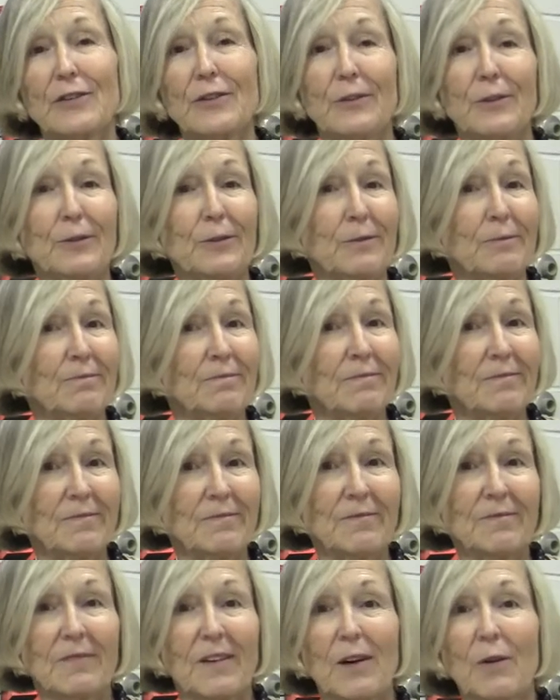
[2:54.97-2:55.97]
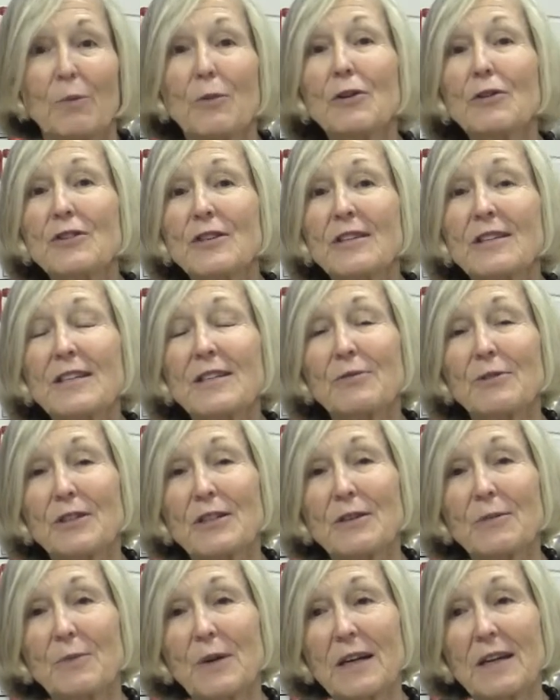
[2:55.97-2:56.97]
to immersions,
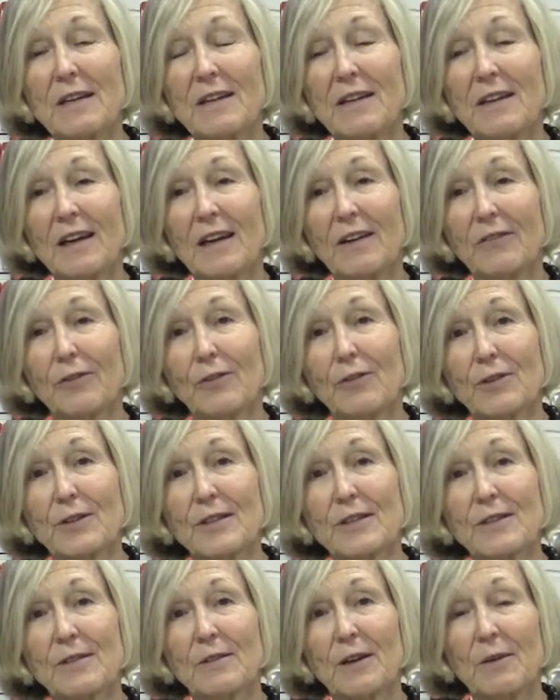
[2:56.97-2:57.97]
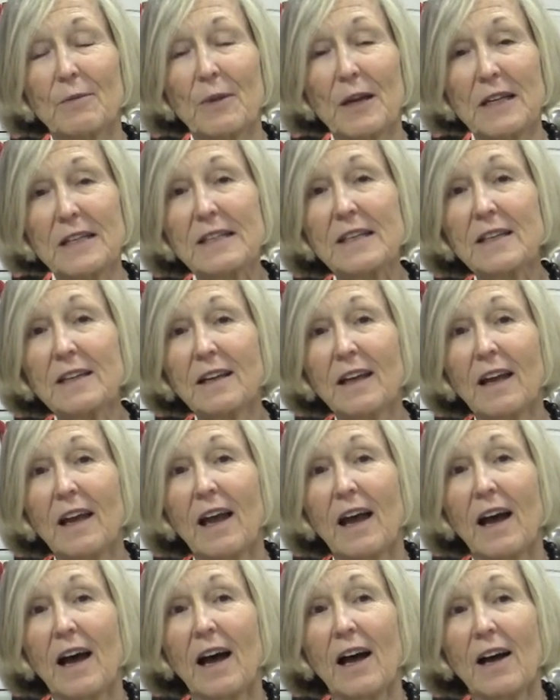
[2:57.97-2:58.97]
which have been, of course, amazing.
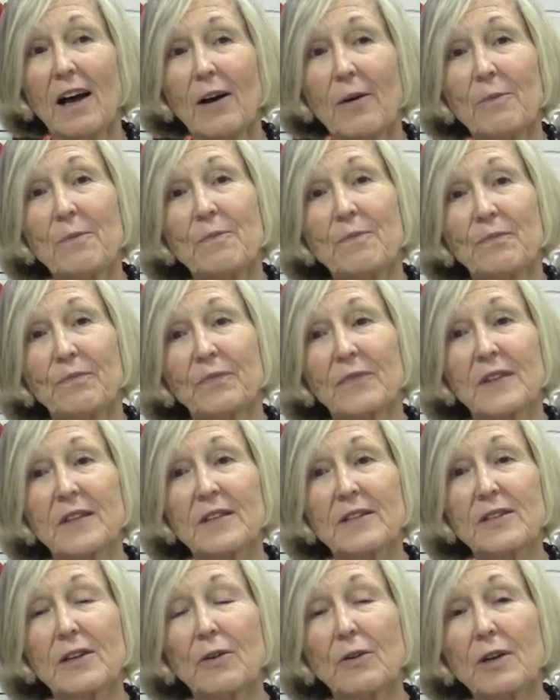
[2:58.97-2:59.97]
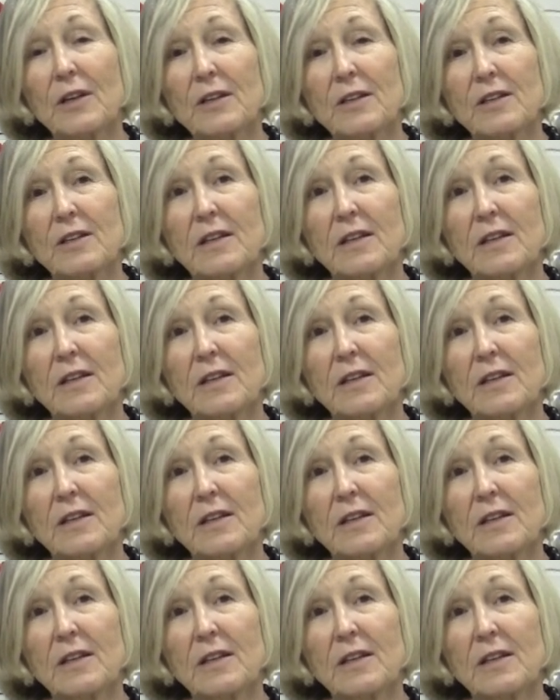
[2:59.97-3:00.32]
So